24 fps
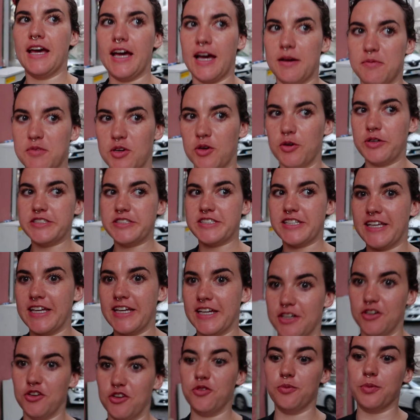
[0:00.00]
I'm going to get
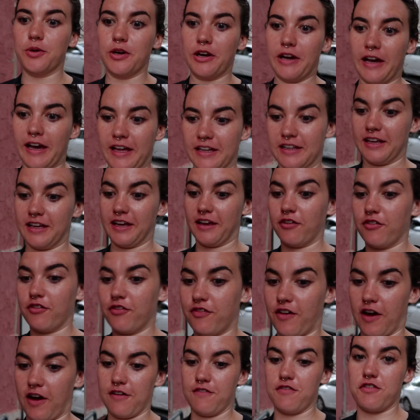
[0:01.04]
an Uber at like
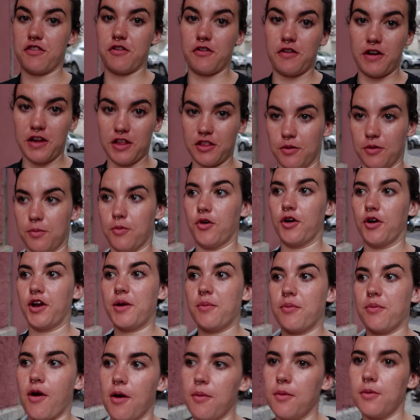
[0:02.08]
5:30 in the morning
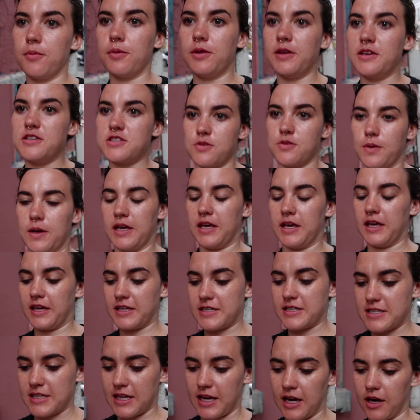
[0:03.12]
probably, so I can get
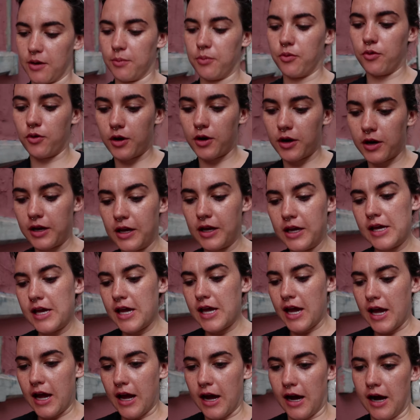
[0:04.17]
to the airport,
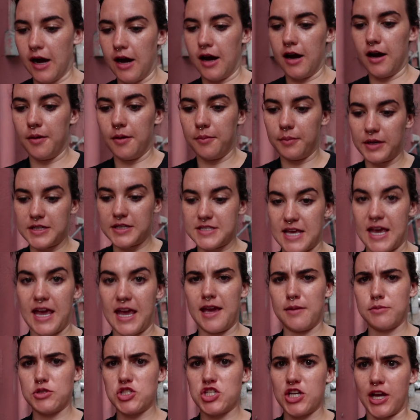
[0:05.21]
because I
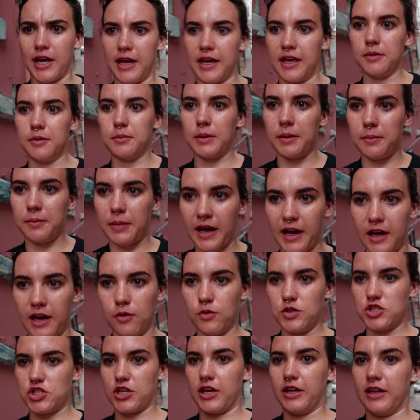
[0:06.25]
am checking my bag,
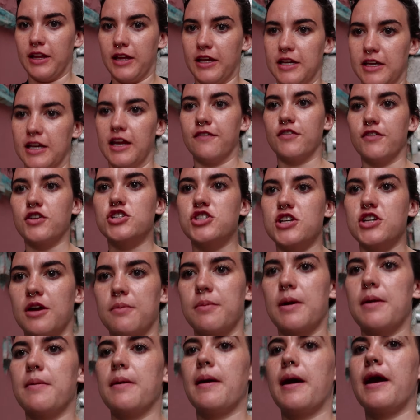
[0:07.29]
which I like never check
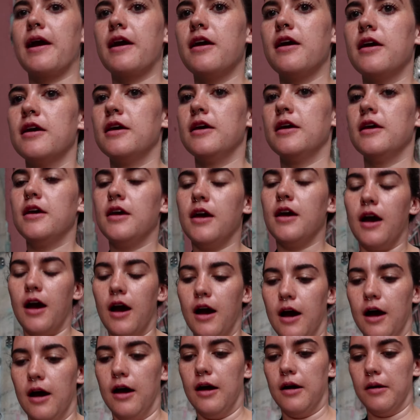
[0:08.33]
my
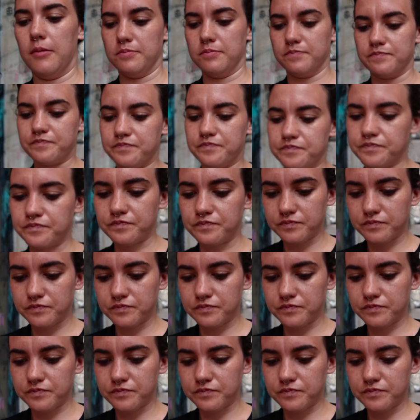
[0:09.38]
bag.